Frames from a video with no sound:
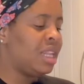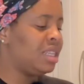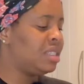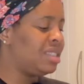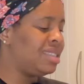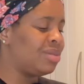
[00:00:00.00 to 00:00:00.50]

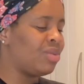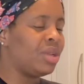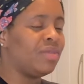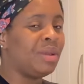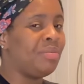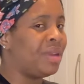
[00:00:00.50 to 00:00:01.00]
This is
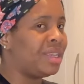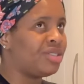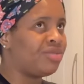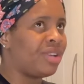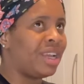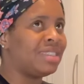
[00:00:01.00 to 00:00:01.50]
one of the
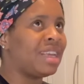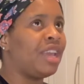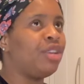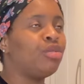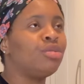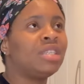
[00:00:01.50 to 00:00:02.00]
best rice. I
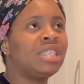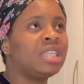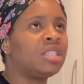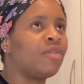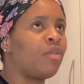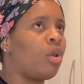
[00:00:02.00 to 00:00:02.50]
use
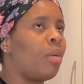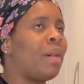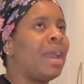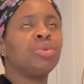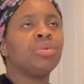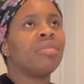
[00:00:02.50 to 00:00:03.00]
this for
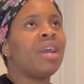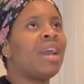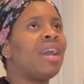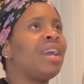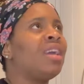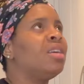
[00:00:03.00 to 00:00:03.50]
my stew
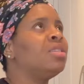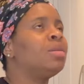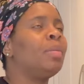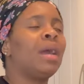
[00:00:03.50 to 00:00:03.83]
rice,